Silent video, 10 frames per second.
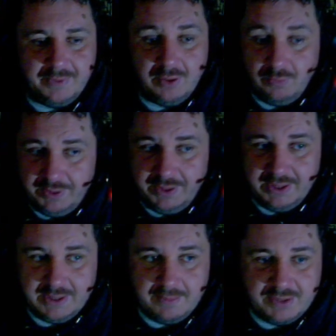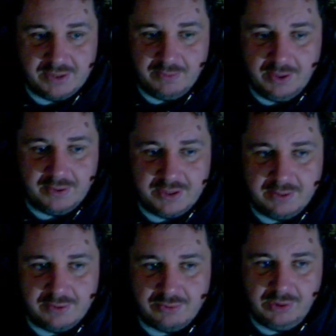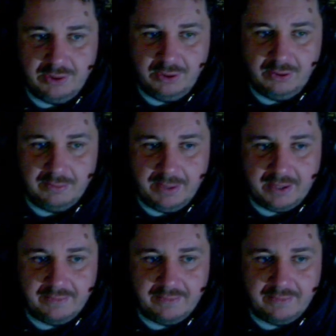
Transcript: with the Adepts as well. So there was really no going back for